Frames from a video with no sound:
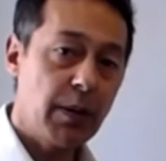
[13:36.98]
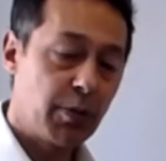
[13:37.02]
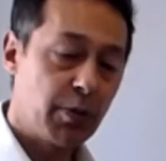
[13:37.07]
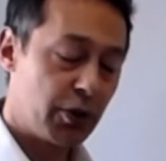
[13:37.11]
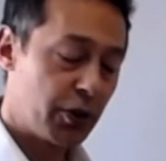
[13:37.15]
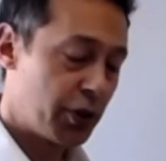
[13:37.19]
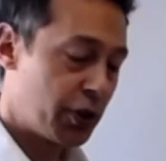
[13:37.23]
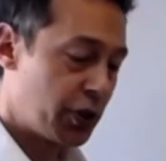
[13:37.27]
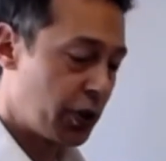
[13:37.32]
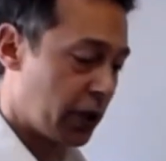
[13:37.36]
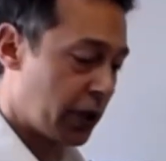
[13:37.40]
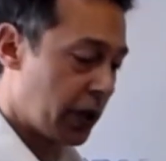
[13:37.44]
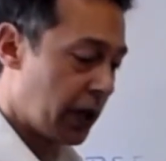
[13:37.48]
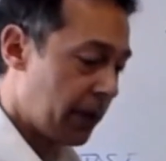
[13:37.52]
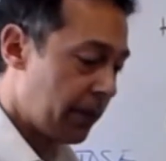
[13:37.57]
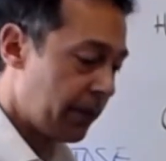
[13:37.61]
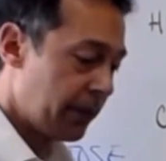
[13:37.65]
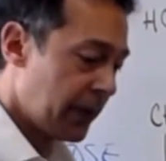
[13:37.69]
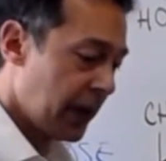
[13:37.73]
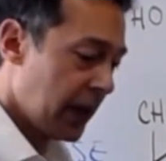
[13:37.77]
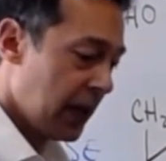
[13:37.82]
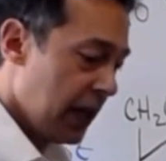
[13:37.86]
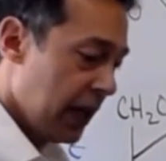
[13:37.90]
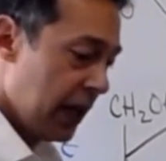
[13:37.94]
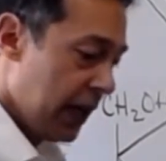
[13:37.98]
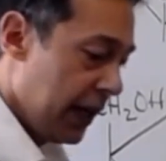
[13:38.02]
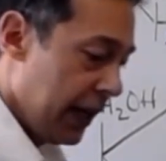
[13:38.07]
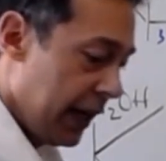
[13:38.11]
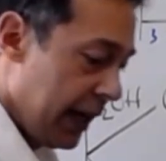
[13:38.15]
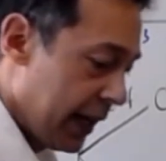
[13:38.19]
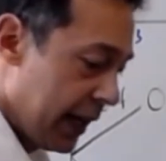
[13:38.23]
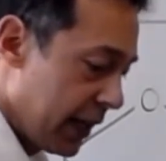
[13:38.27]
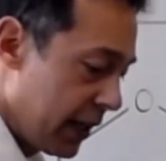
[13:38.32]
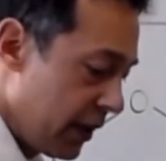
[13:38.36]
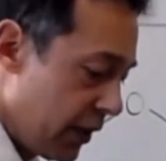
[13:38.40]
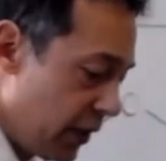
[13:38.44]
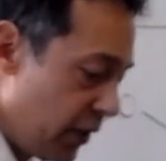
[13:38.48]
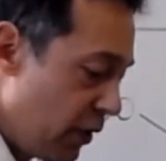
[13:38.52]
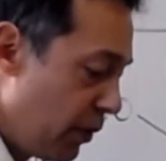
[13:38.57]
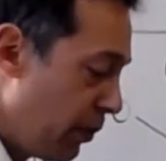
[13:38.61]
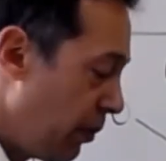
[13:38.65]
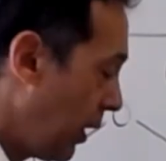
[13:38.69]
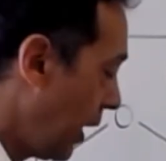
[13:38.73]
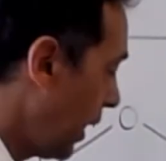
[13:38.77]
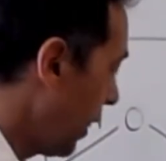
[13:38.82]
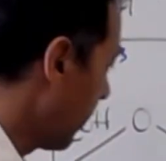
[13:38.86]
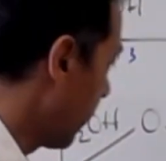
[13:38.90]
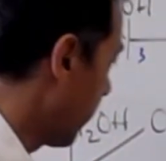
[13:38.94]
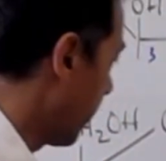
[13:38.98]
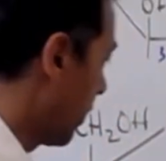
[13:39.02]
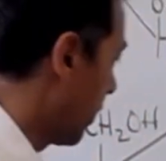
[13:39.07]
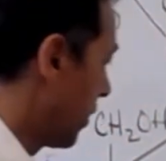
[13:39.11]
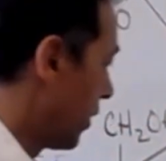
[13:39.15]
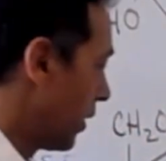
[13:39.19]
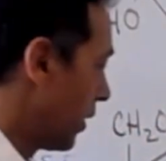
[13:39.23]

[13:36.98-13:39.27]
sugar. And you may have heard